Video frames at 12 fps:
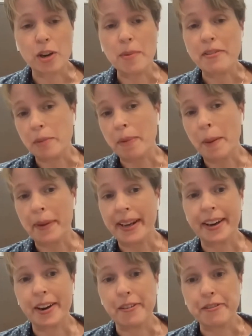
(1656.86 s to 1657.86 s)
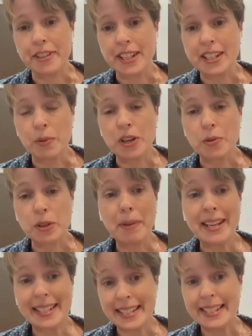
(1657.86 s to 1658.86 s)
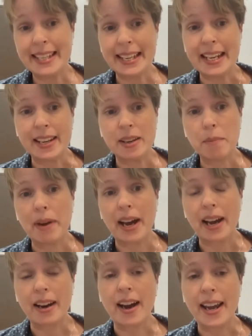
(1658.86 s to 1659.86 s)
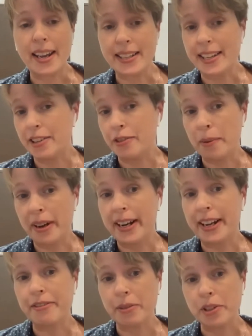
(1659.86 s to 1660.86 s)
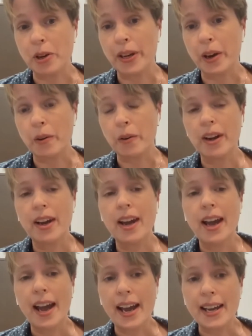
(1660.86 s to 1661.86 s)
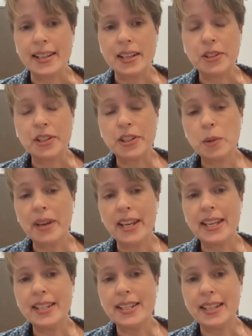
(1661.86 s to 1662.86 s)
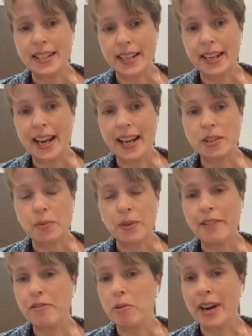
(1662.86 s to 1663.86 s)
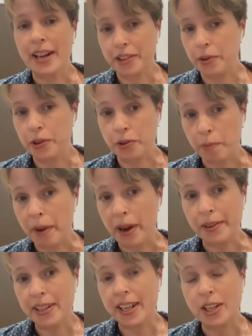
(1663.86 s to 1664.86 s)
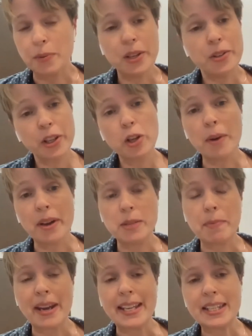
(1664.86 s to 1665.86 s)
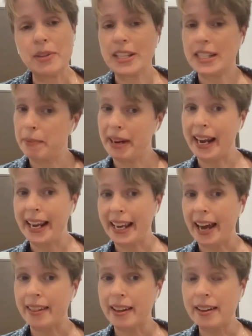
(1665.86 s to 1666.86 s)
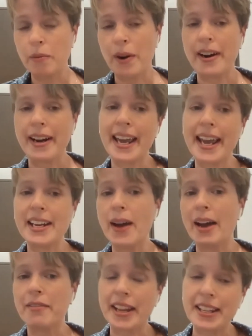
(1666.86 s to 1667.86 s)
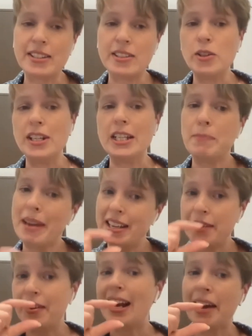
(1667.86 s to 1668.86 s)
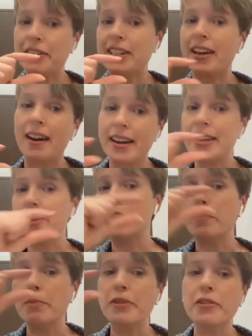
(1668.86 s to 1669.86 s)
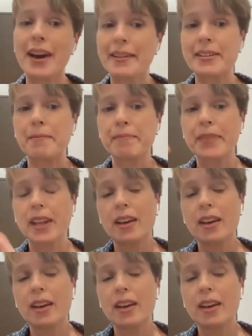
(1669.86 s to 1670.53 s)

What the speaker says: Astronomy for the Public conference, which was based in Sydney, but I attended remotely from Tokyo. And it was super easy to connect with everyone else who was remote, because we use Kumo space, which is a bit like Gather, where again, you have like 2D space, you have a little avatar and you can move around.